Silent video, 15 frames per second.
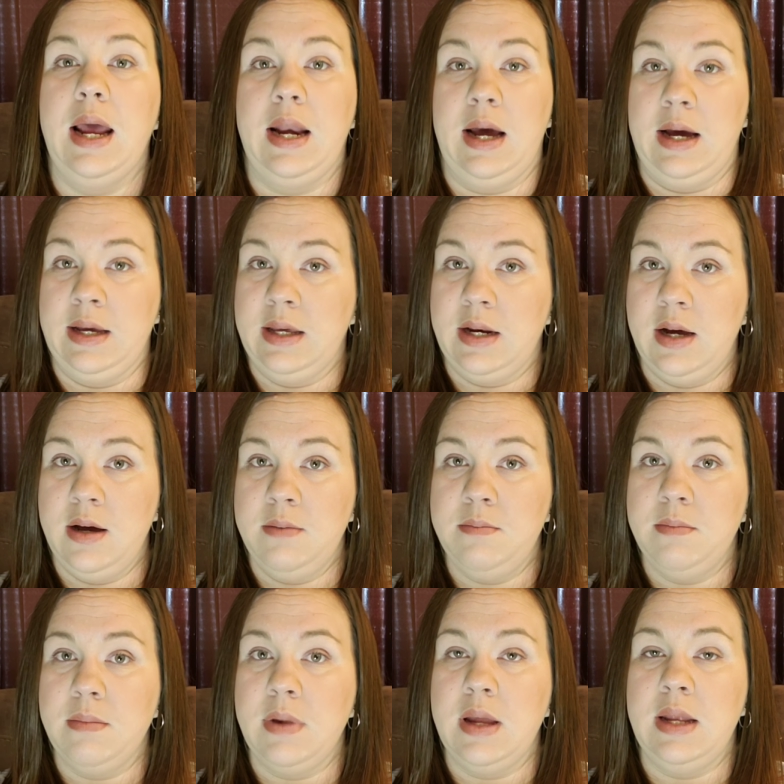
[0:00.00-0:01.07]
and I get up
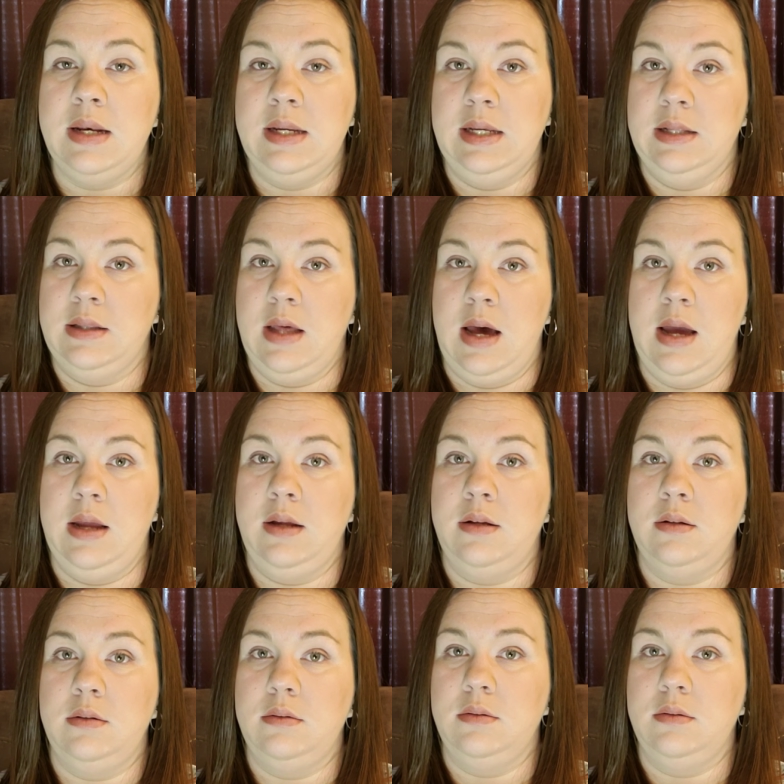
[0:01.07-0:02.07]
and need like